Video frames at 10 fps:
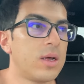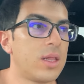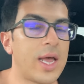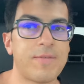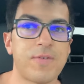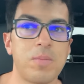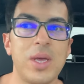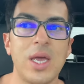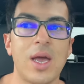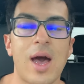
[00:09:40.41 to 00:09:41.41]
like for
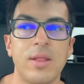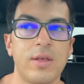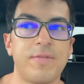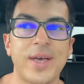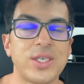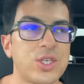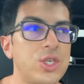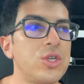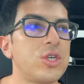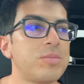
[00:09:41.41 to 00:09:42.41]
me, the Faceless
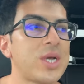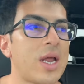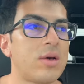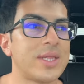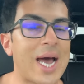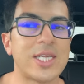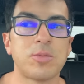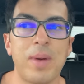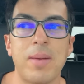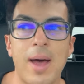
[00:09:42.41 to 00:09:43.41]
YouTube channel, that's
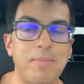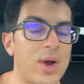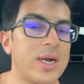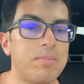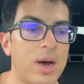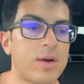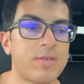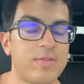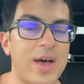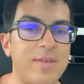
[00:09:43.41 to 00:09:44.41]
been my bread and butter
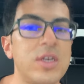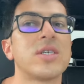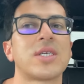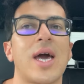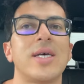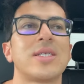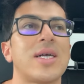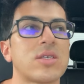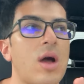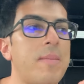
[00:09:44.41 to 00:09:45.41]
for five years, guys.
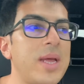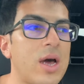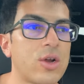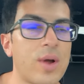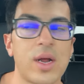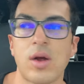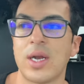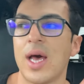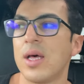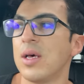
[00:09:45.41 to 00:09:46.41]
That's got me out of credit card
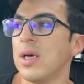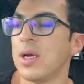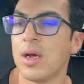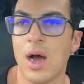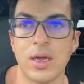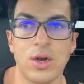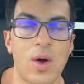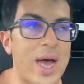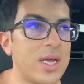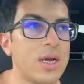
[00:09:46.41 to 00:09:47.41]
debt. You know,
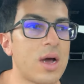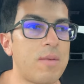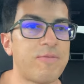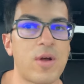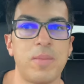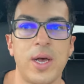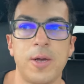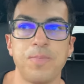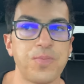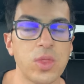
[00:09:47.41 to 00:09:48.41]
I didn't come from
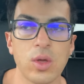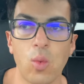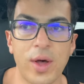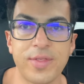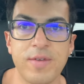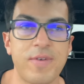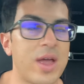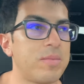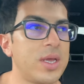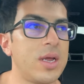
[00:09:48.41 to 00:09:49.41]
a wealthy
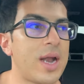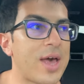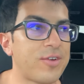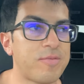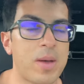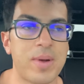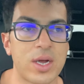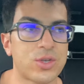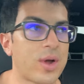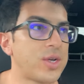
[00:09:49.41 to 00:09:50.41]
family. Neither of my
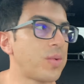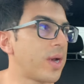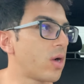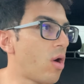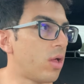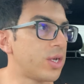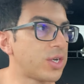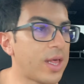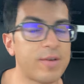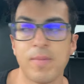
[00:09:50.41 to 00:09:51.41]
parents graduated college.
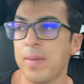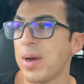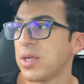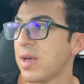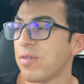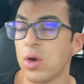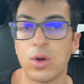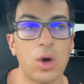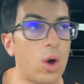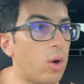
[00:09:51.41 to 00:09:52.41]
Neither of my parents ever owned
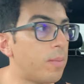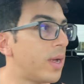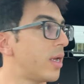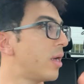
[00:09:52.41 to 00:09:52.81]
a home.